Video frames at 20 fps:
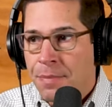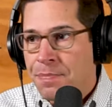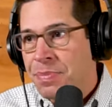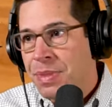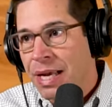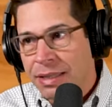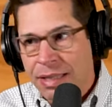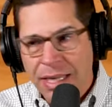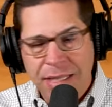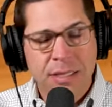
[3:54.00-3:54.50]

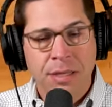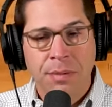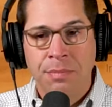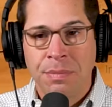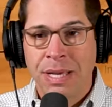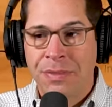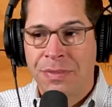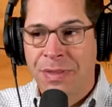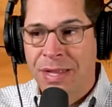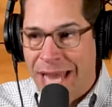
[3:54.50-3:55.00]
That doesn't
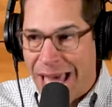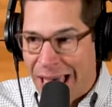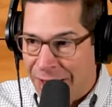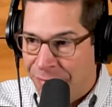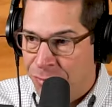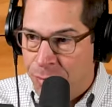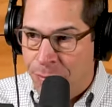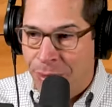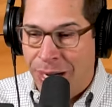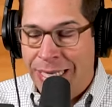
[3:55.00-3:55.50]
mean that
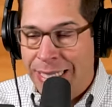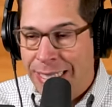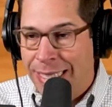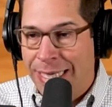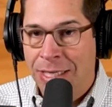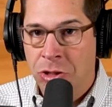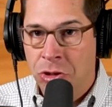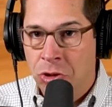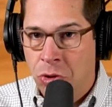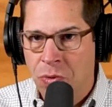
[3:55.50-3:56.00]
everybody
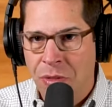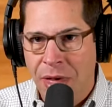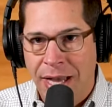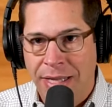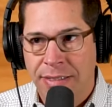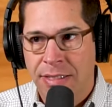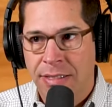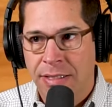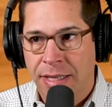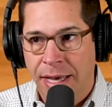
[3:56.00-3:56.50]
can do
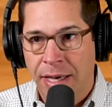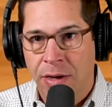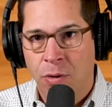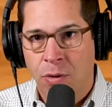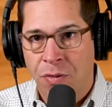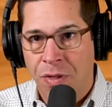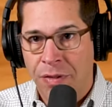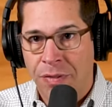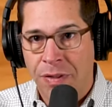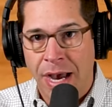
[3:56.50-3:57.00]
that today
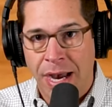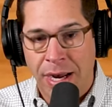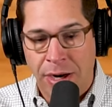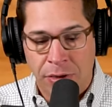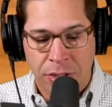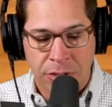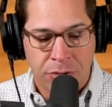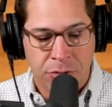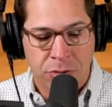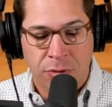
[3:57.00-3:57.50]
or that the higher
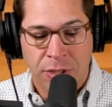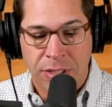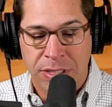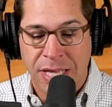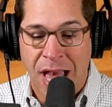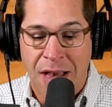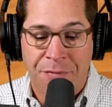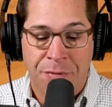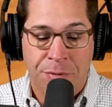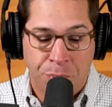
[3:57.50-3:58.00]
interest rates
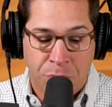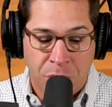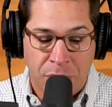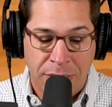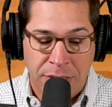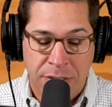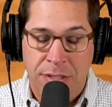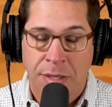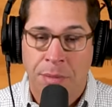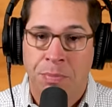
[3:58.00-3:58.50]
haven't
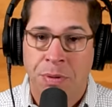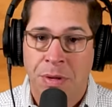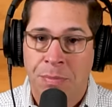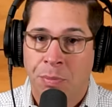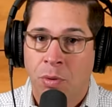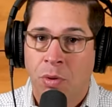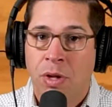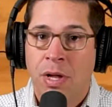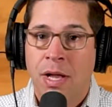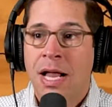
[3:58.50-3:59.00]
priced some
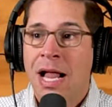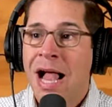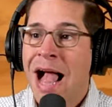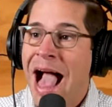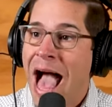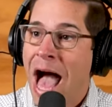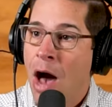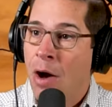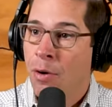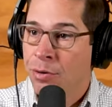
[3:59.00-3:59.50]
people
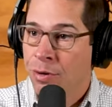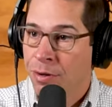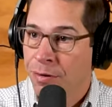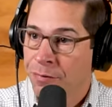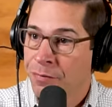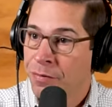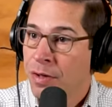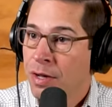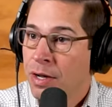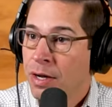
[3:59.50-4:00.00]
out
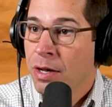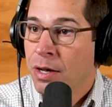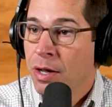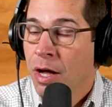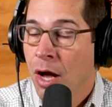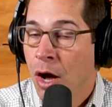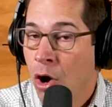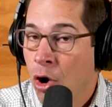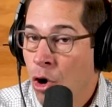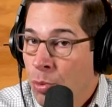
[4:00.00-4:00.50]
of
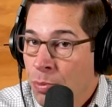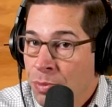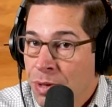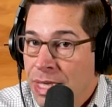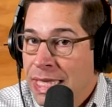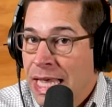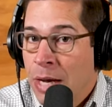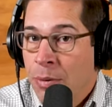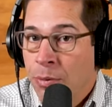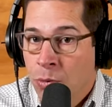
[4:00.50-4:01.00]
a home
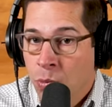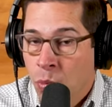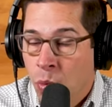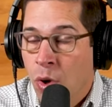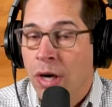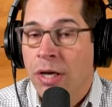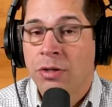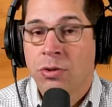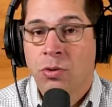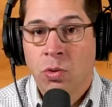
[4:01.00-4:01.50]
that they would
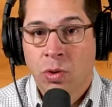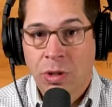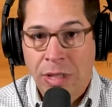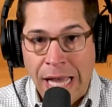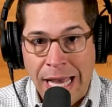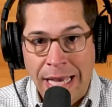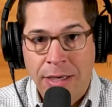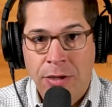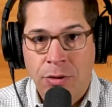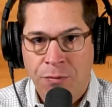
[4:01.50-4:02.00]
want or
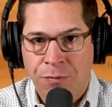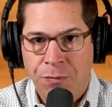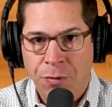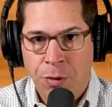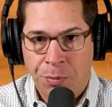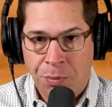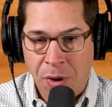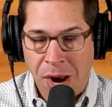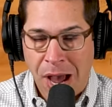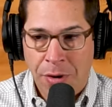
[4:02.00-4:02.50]
like or
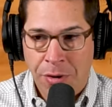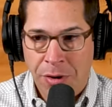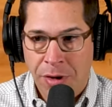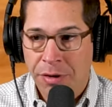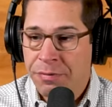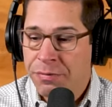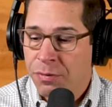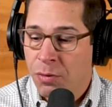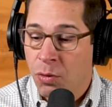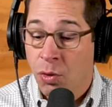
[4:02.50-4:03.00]
feel proud
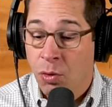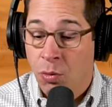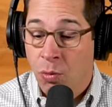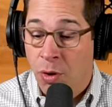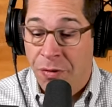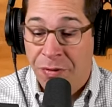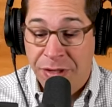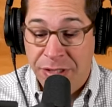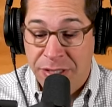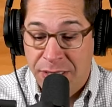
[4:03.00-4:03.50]
of or
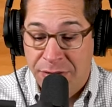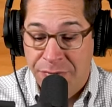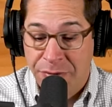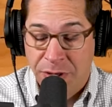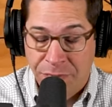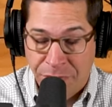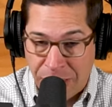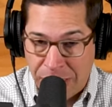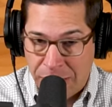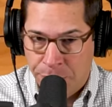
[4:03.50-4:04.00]
one that's even
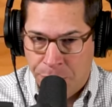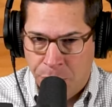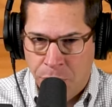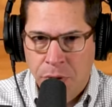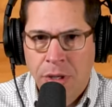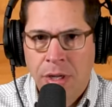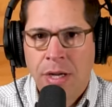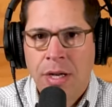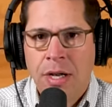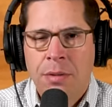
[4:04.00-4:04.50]

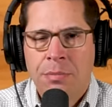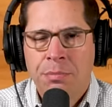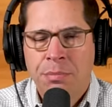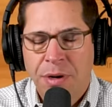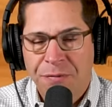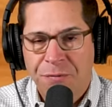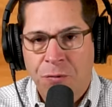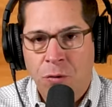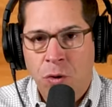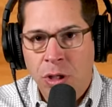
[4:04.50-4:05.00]
available.
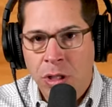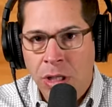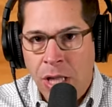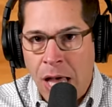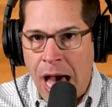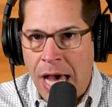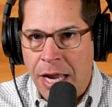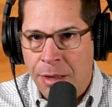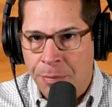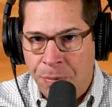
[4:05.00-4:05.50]
But for a
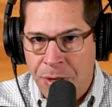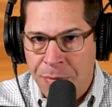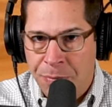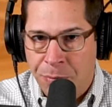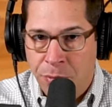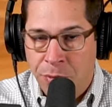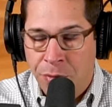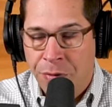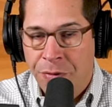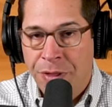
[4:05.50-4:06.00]
lot of
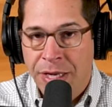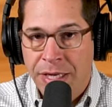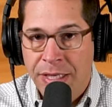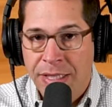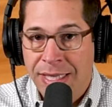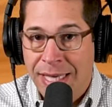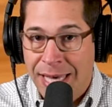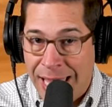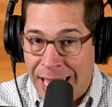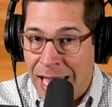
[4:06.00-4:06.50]
people
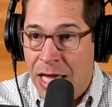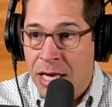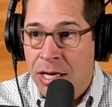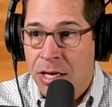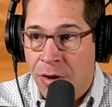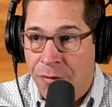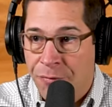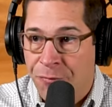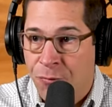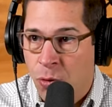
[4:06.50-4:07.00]
that can
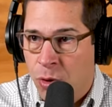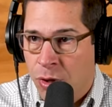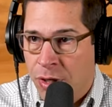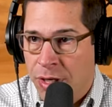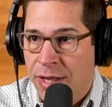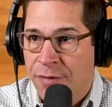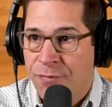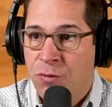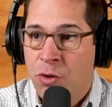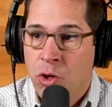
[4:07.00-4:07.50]
afford
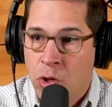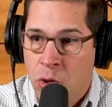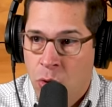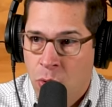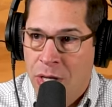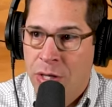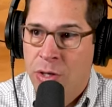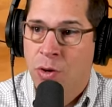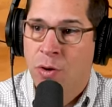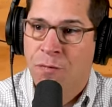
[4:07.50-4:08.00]
it, if you
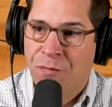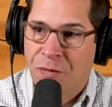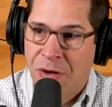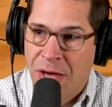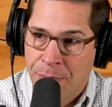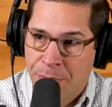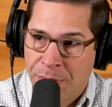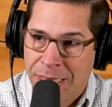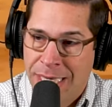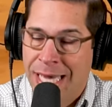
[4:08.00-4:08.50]
and your
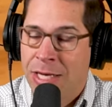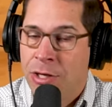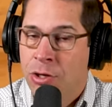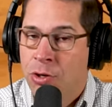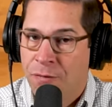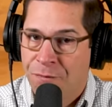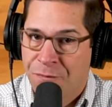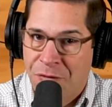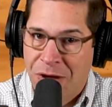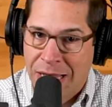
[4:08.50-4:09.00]
family and
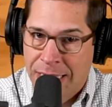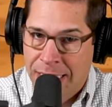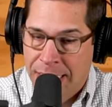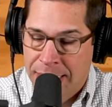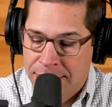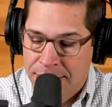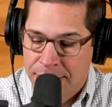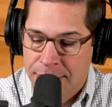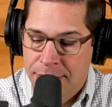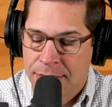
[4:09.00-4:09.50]
your
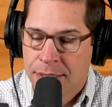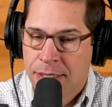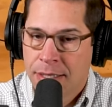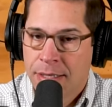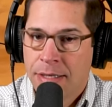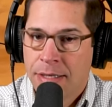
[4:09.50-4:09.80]
finances